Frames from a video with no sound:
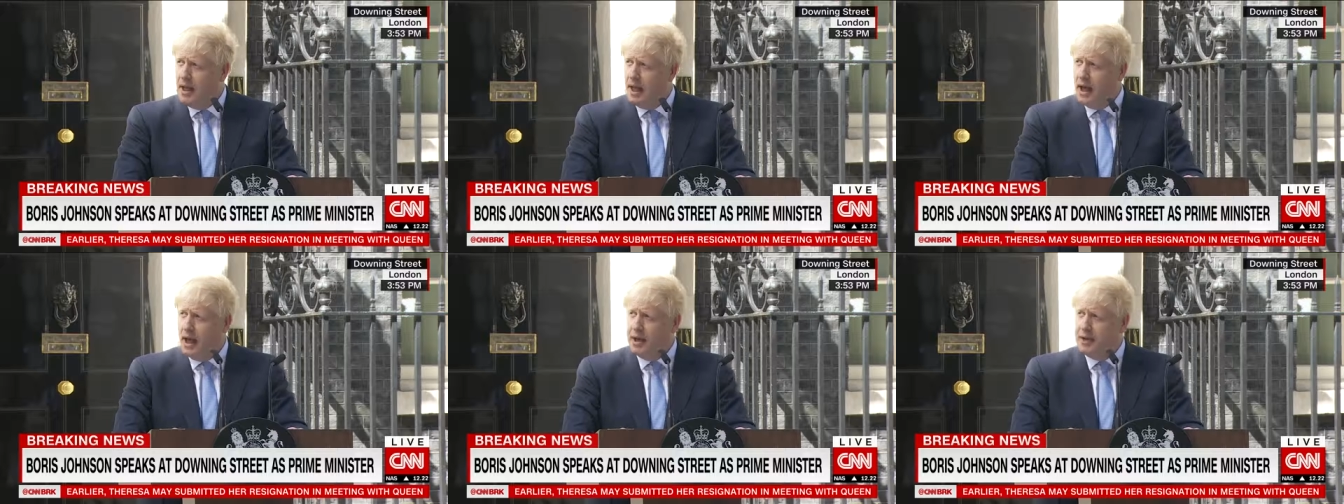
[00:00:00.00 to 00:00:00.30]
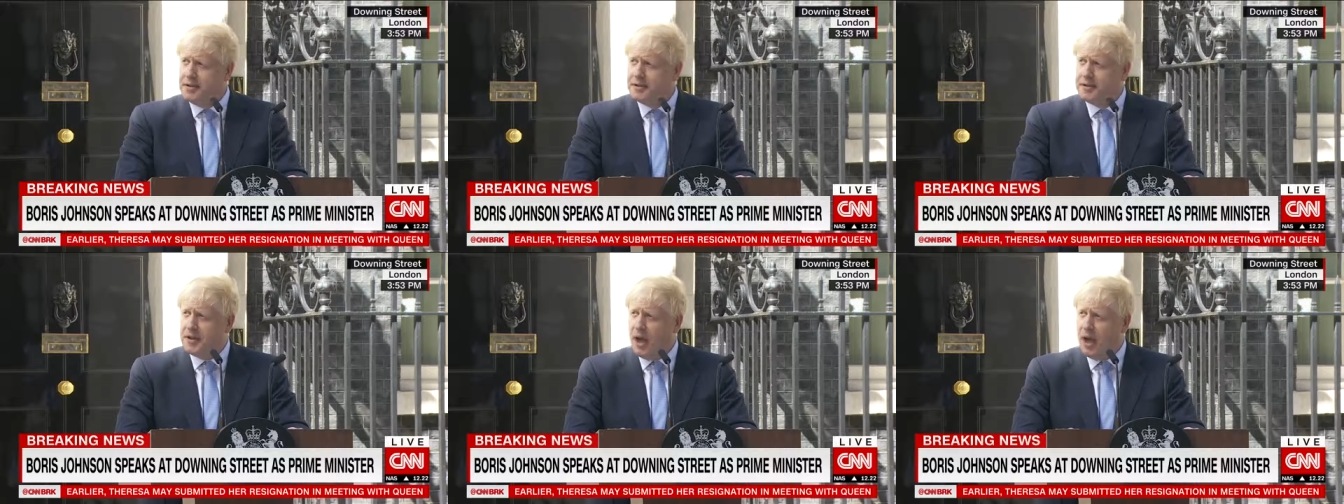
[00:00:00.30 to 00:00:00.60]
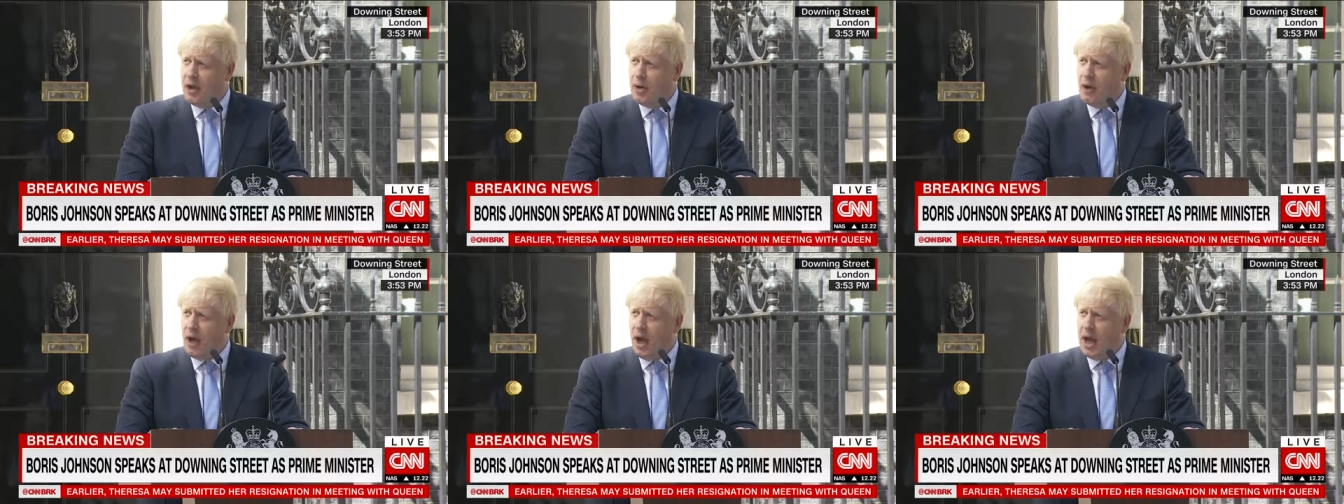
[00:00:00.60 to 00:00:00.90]
And
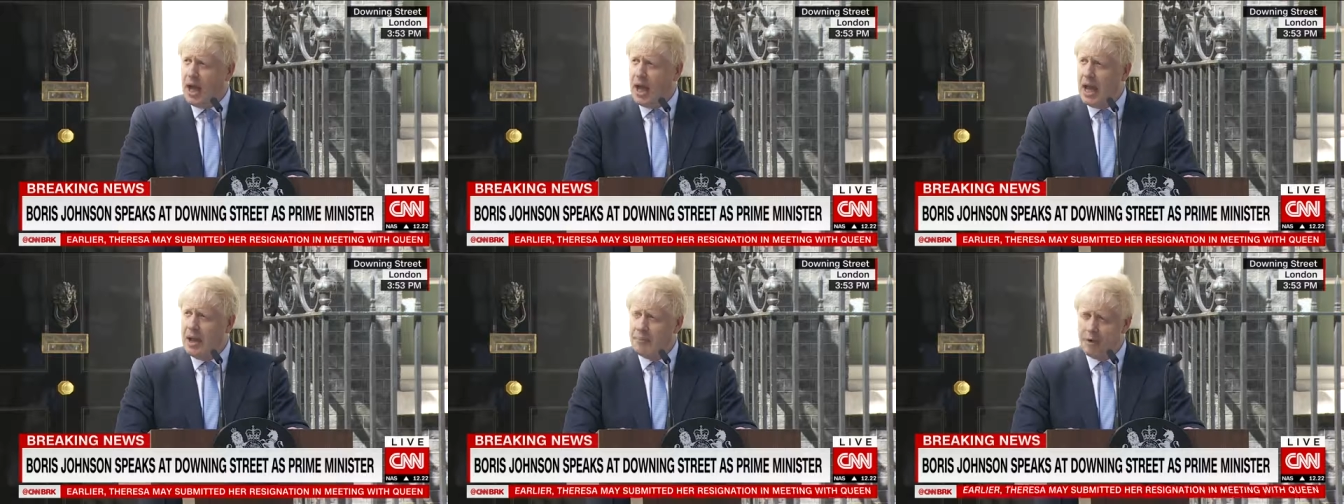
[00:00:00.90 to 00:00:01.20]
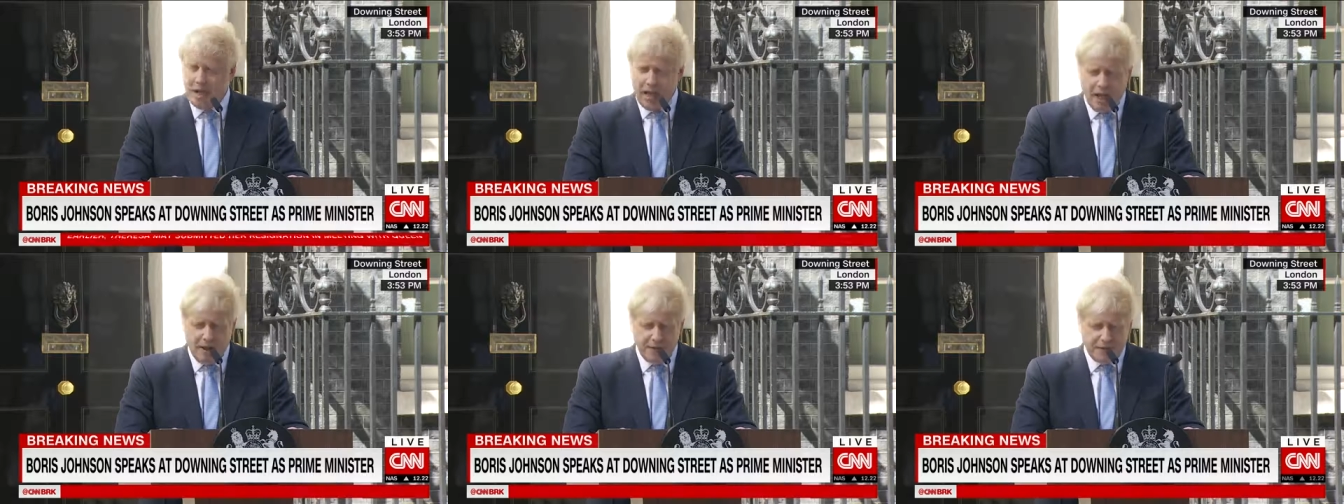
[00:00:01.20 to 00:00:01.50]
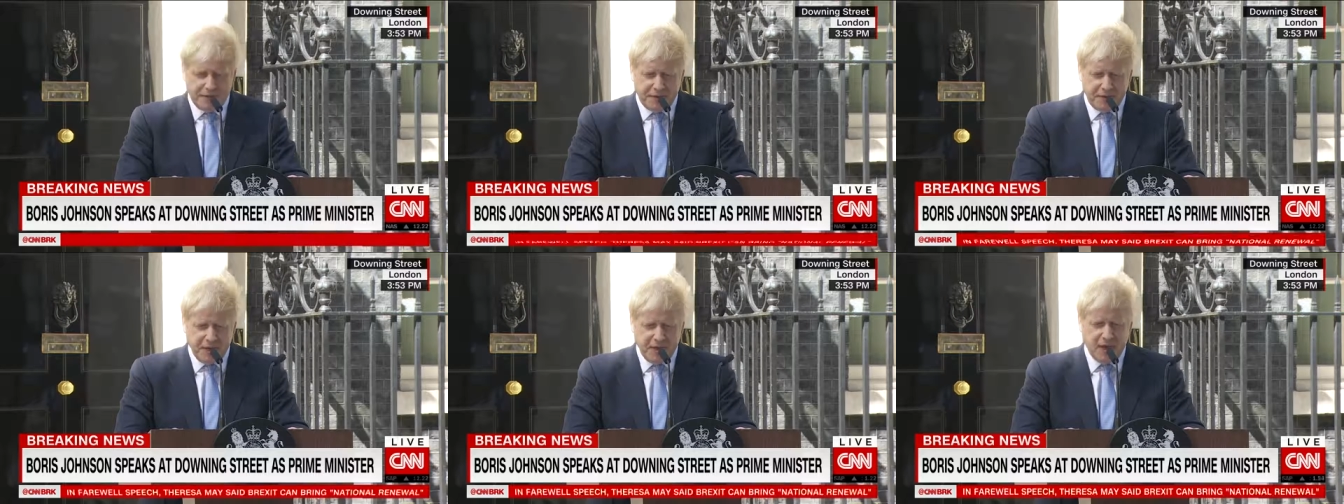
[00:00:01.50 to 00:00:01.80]
so I am
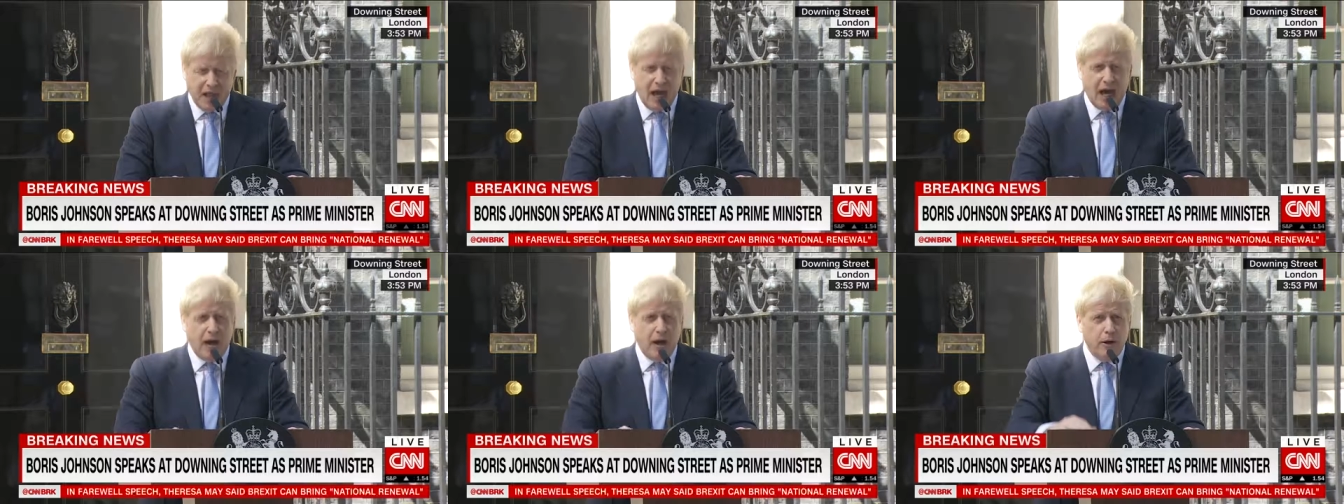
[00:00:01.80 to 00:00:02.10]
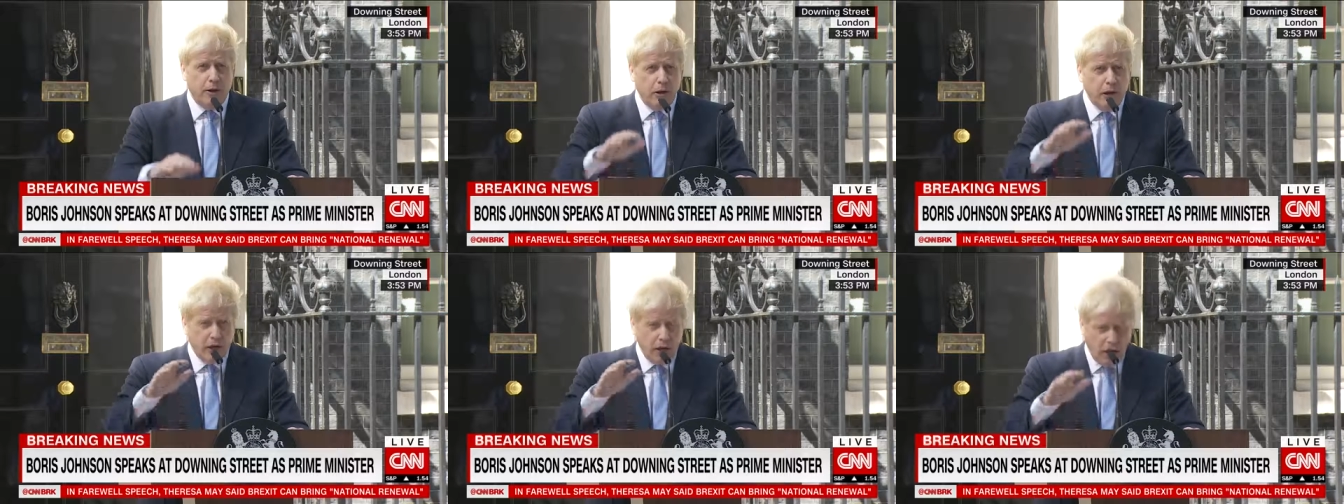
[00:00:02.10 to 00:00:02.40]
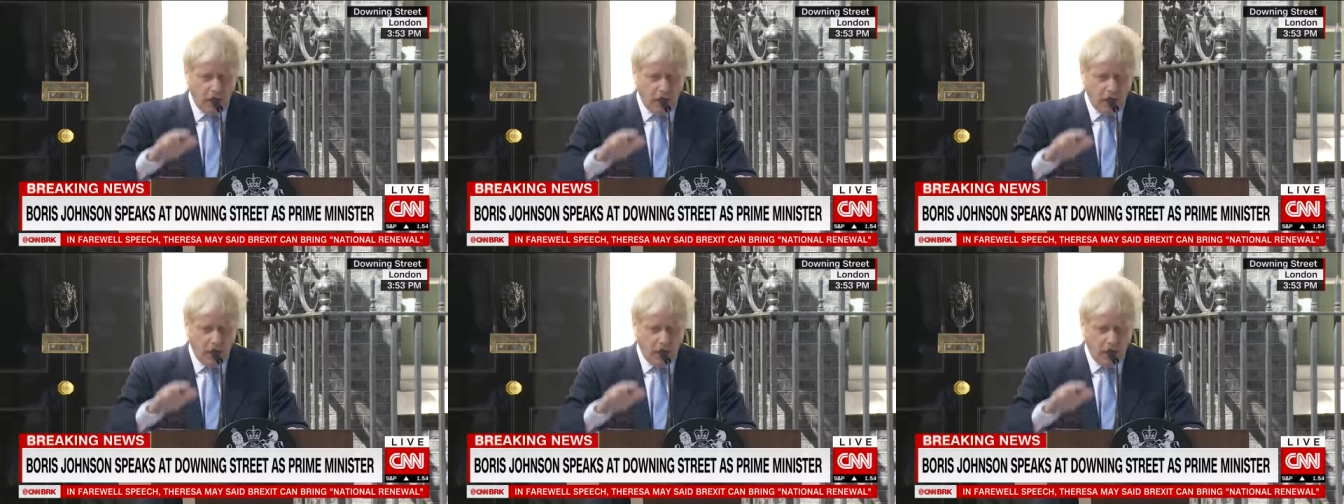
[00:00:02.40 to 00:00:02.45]
announcing now